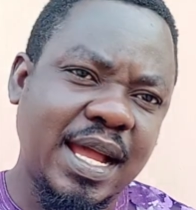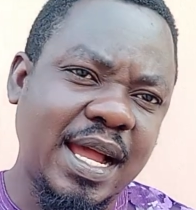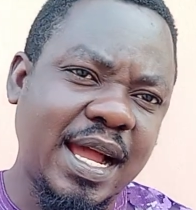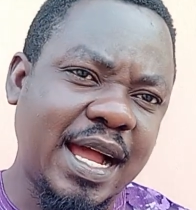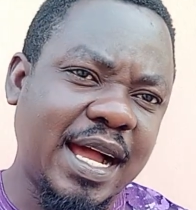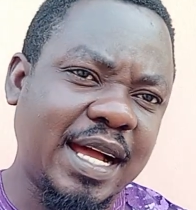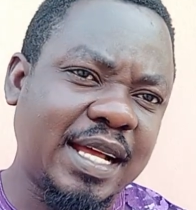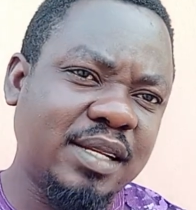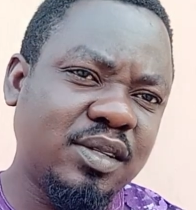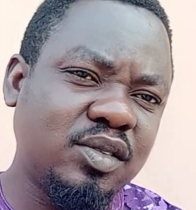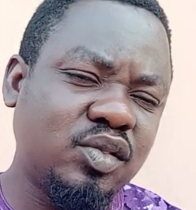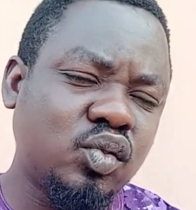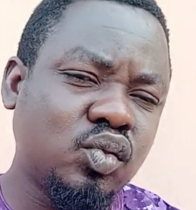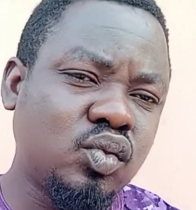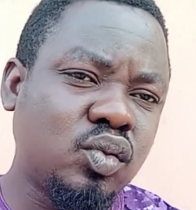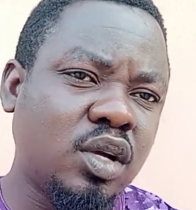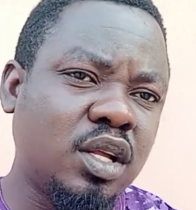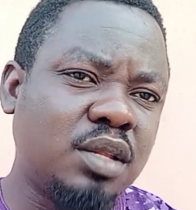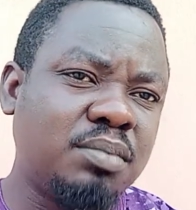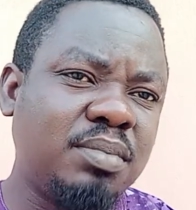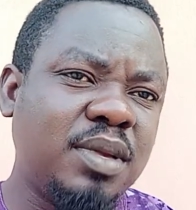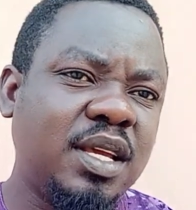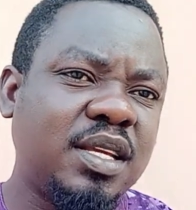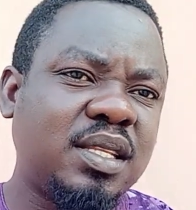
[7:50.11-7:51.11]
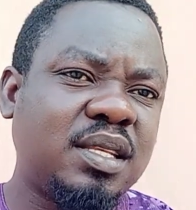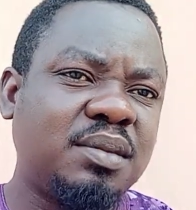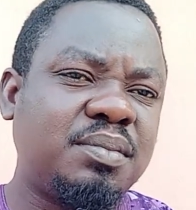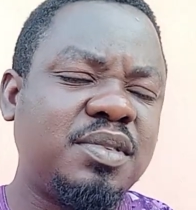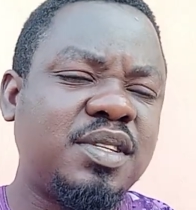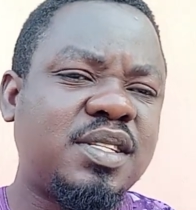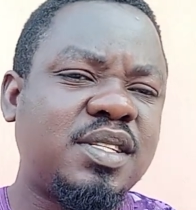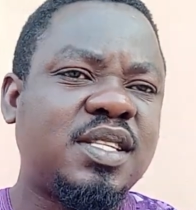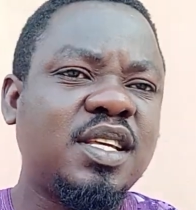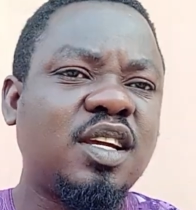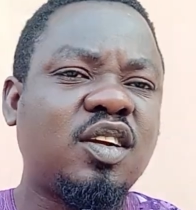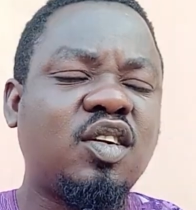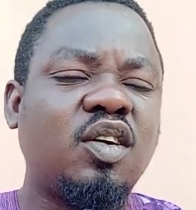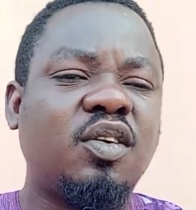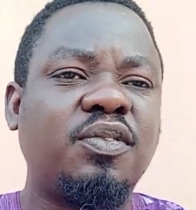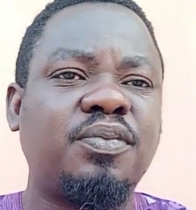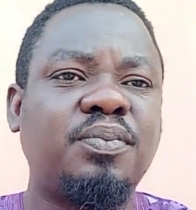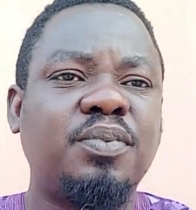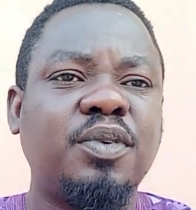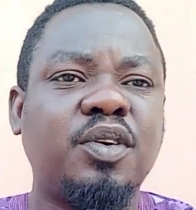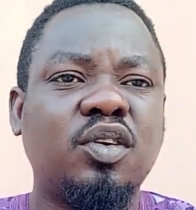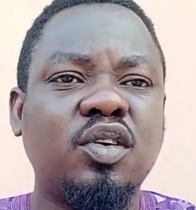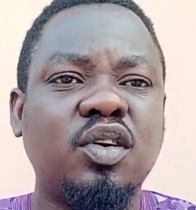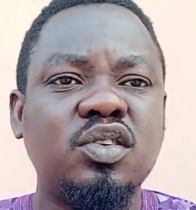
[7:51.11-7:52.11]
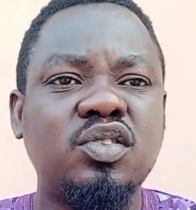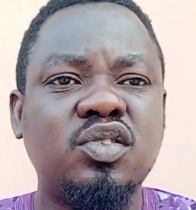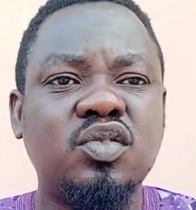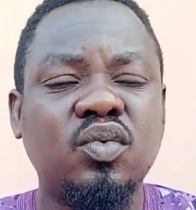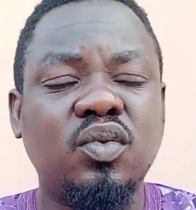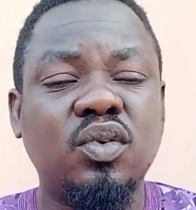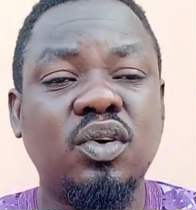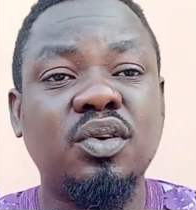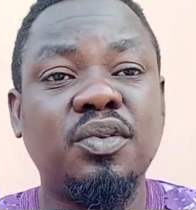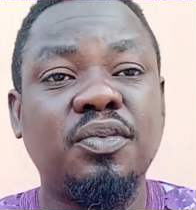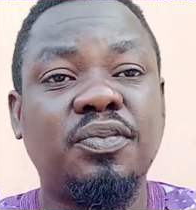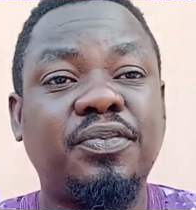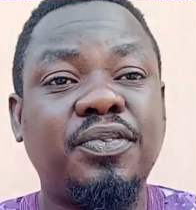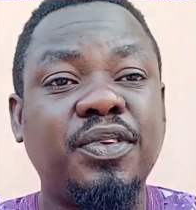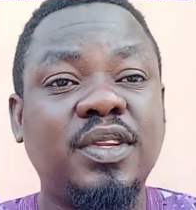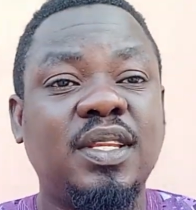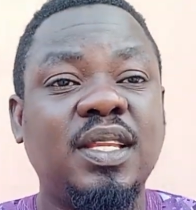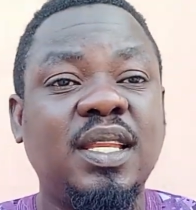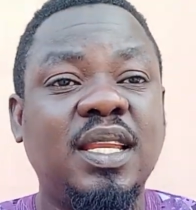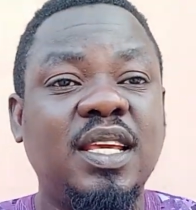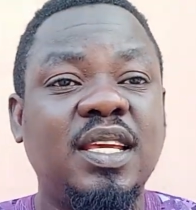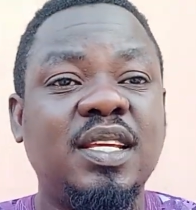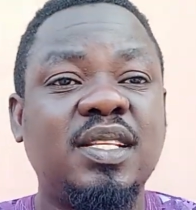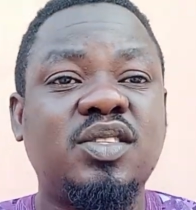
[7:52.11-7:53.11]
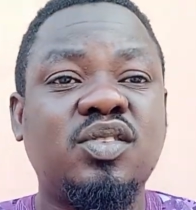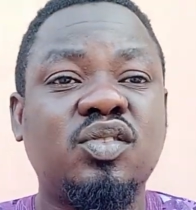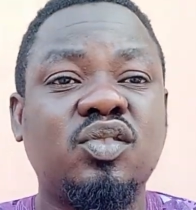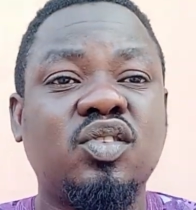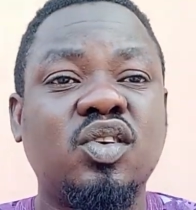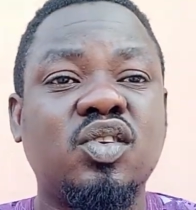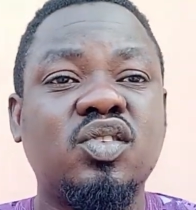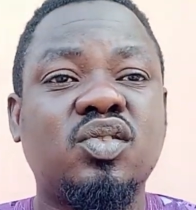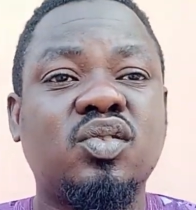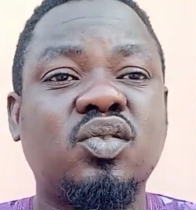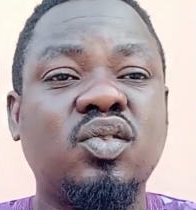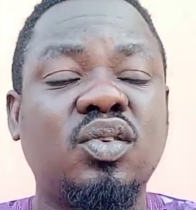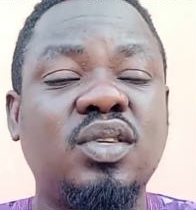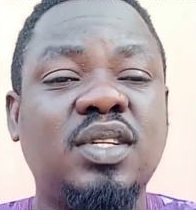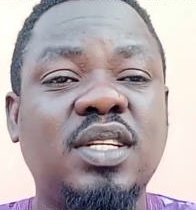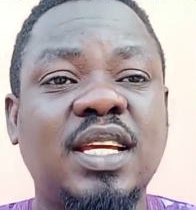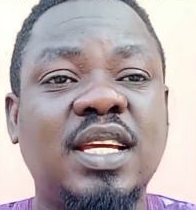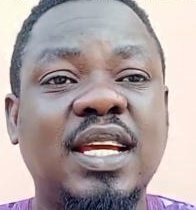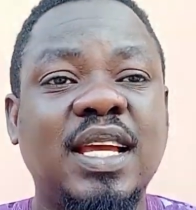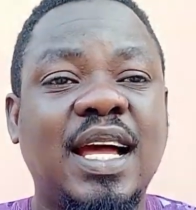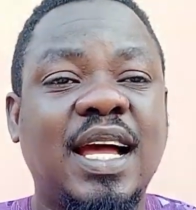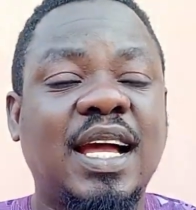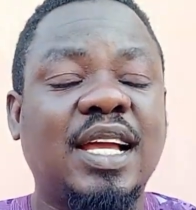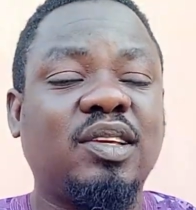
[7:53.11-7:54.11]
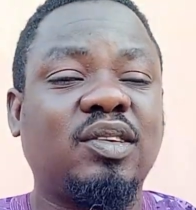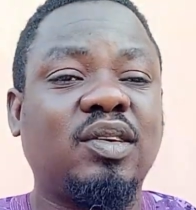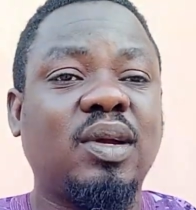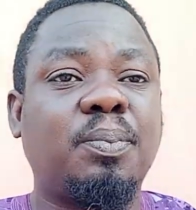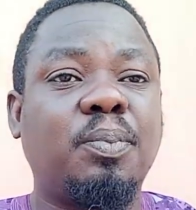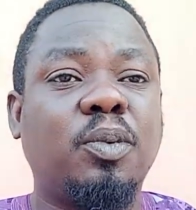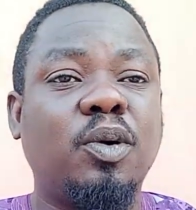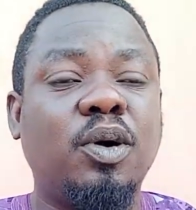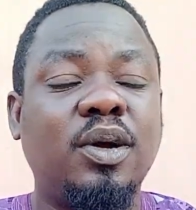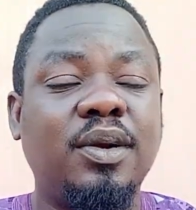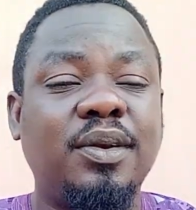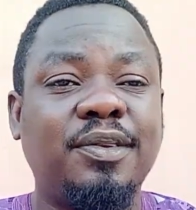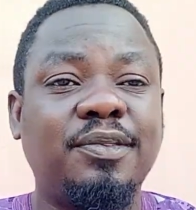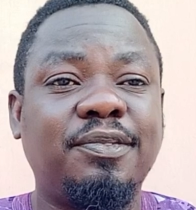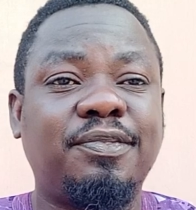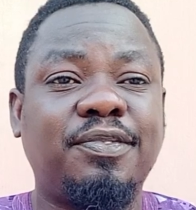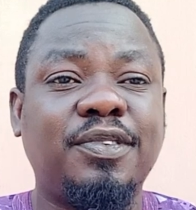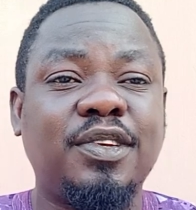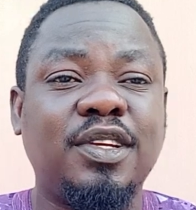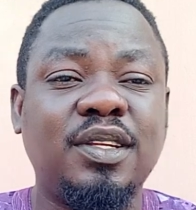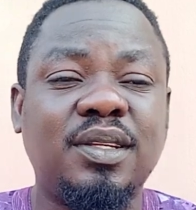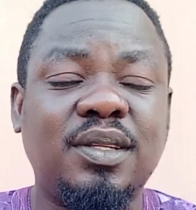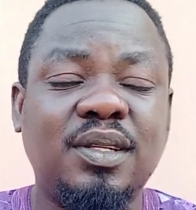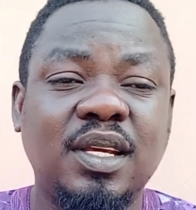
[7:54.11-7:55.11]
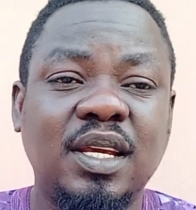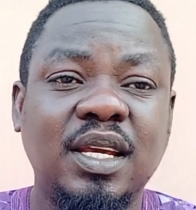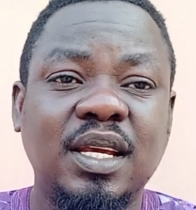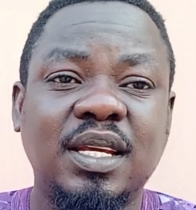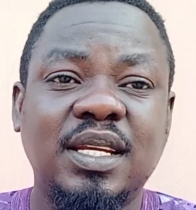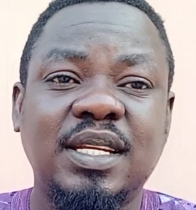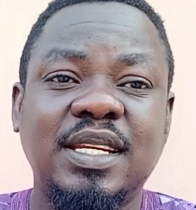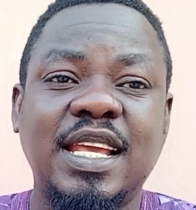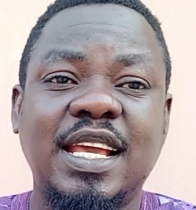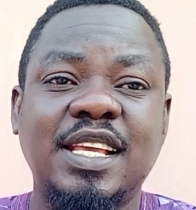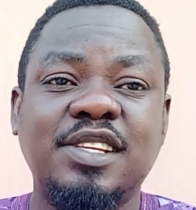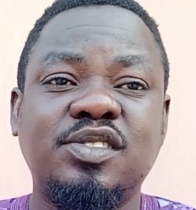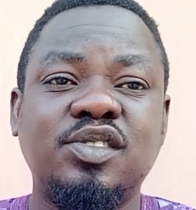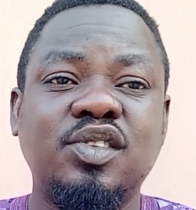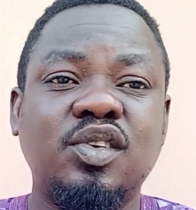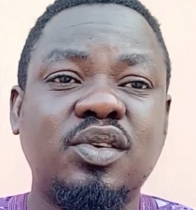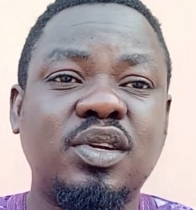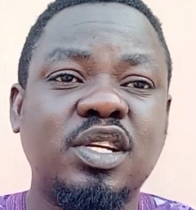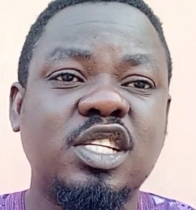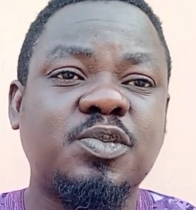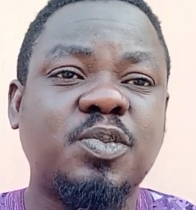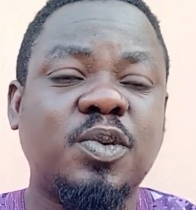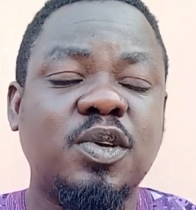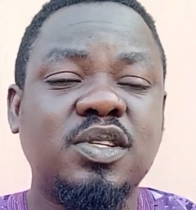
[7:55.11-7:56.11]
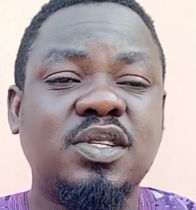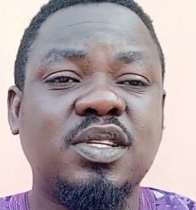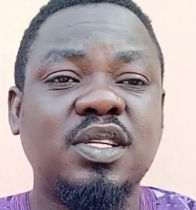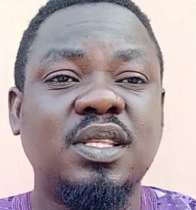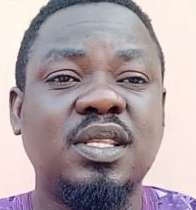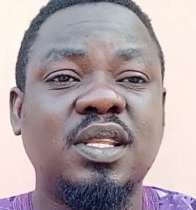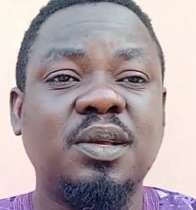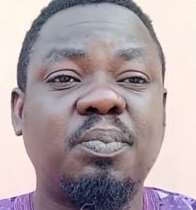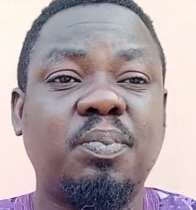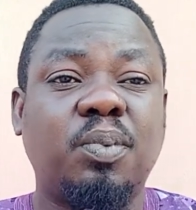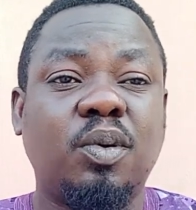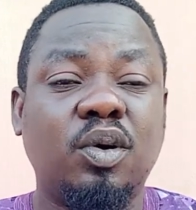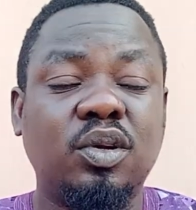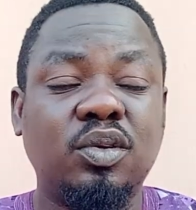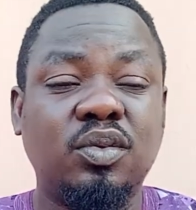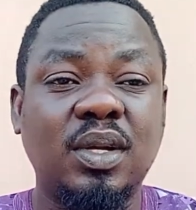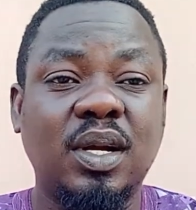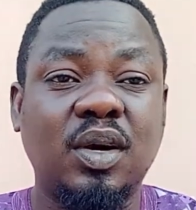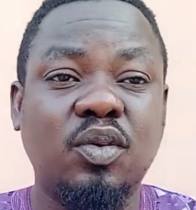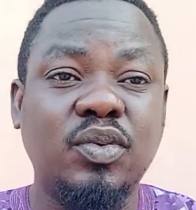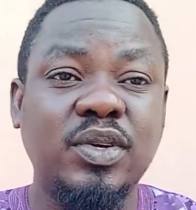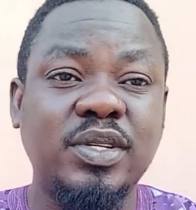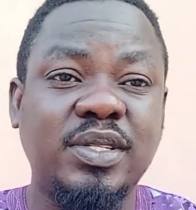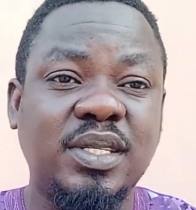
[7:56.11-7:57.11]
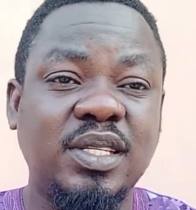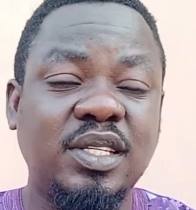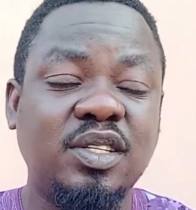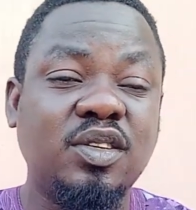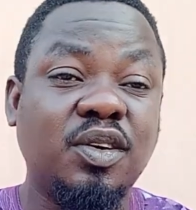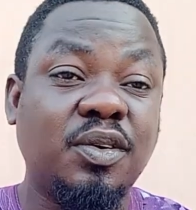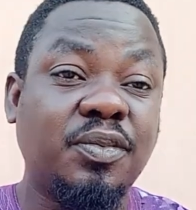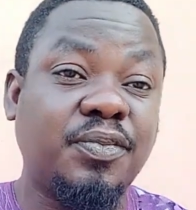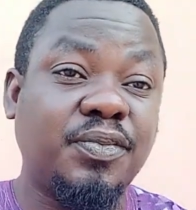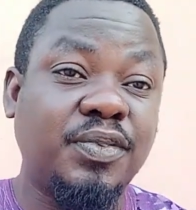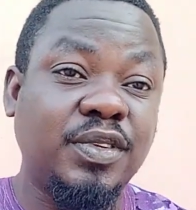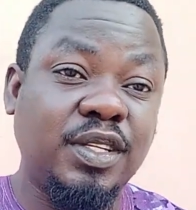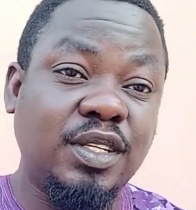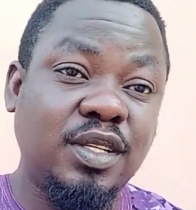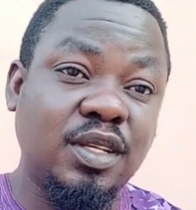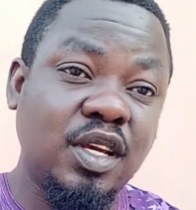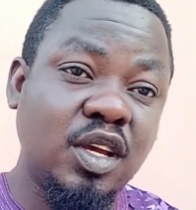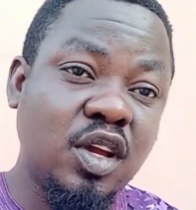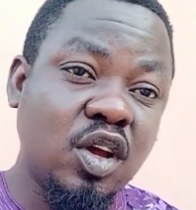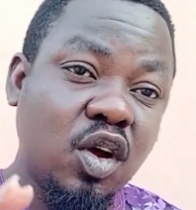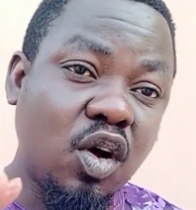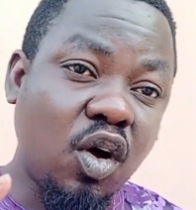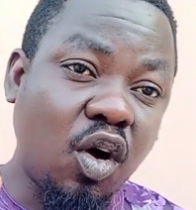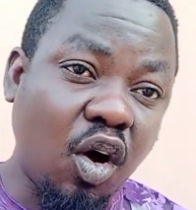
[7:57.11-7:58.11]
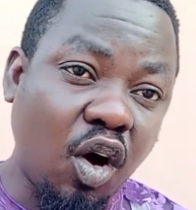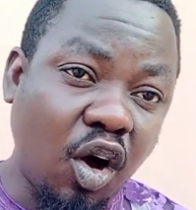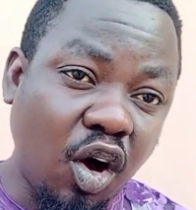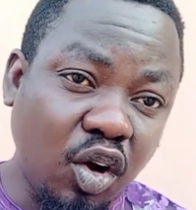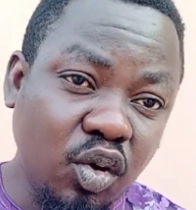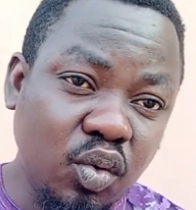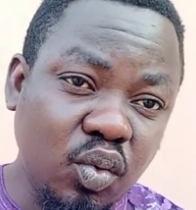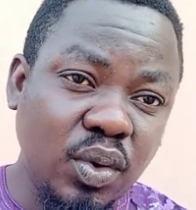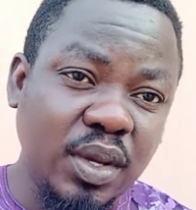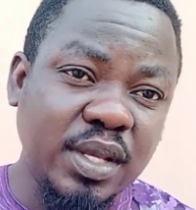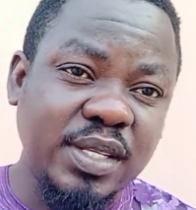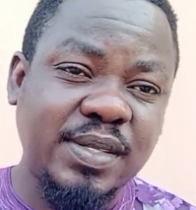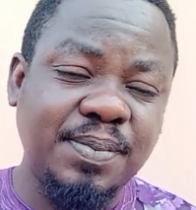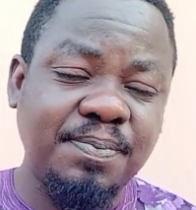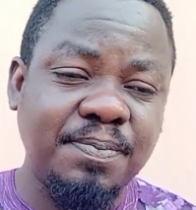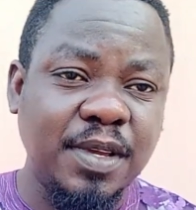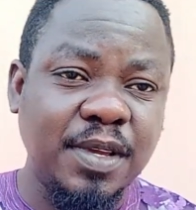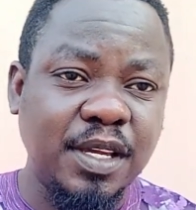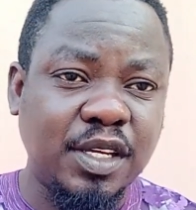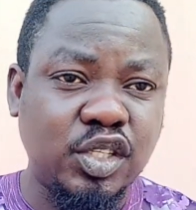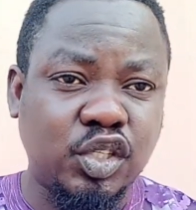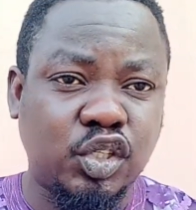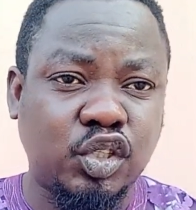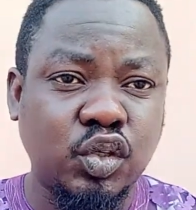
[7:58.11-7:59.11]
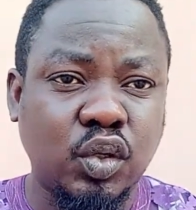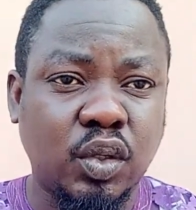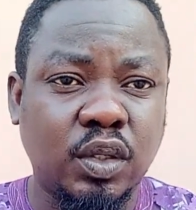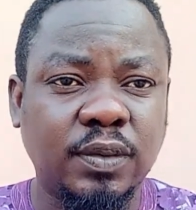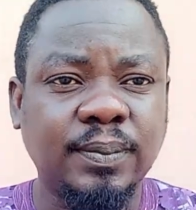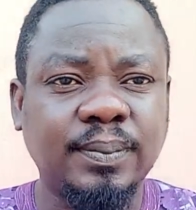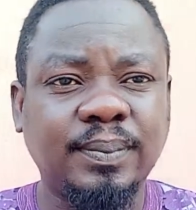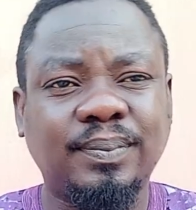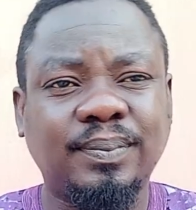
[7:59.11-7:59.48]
And do not make the mistake of because you want to feed late, you just go there and you are pouring feed. There is no response in the pond. You are wasting your feed. Always make sure